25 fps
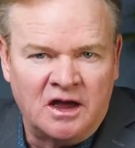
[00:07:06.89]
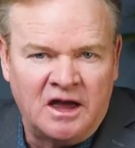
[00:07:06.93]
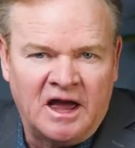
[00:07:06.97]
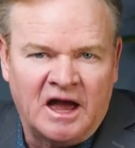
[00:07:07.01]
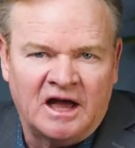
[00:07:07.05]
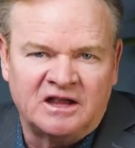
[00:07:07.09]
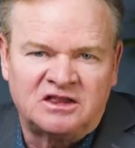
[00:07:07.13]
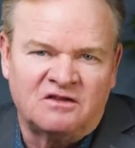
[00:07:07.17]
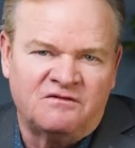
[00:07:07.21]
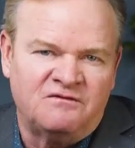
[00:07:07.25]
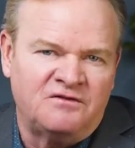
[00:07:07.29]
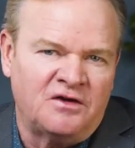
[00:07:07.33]

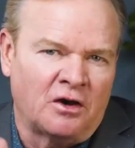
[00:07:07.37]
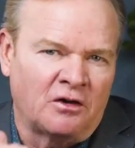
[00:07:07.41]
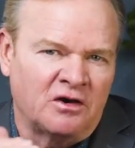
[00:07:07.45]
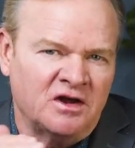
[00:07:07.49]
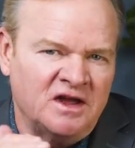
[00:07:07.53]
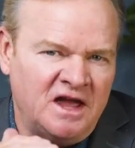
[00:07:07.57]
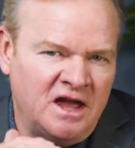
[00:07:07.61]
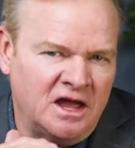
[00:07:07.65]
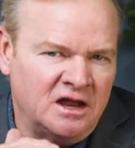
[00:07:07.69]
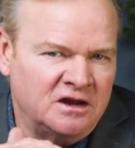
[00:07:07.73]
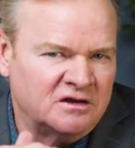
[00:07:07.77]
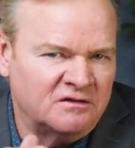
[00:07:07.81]
At the
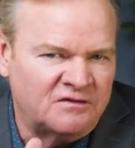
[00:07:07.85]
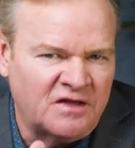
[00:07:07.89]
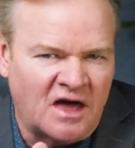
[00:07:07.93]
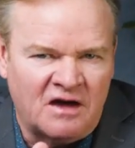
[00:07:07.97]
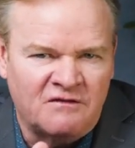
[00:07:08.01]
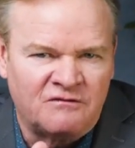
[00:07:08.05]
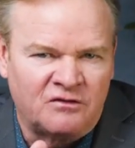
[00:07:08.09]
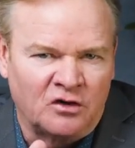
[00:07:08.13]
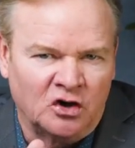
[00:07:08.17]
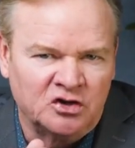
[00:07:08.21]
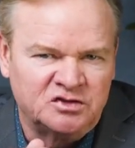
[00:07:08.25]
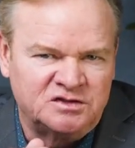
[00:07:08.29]
very end of
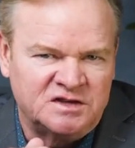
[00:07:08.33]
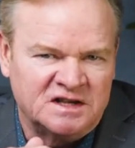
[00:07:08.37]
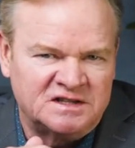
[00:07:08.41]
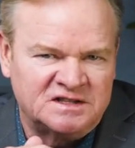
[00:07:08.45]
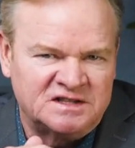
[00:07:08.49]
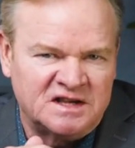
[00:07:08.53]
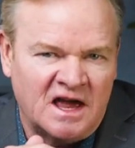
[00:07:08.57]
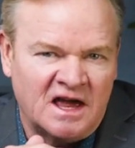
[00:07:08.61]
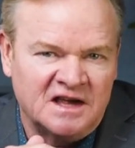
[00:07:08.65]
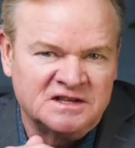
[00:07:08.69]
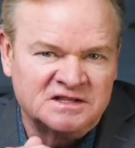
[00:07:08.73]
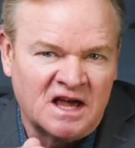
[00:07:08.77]
that verse, it
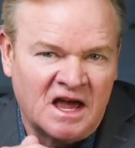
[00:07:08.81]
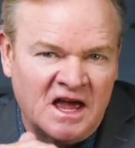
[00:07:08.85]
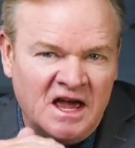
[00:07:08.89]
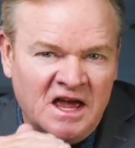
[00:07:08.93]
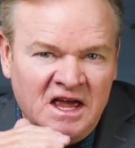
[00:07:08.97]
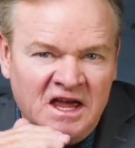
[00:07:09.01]
says,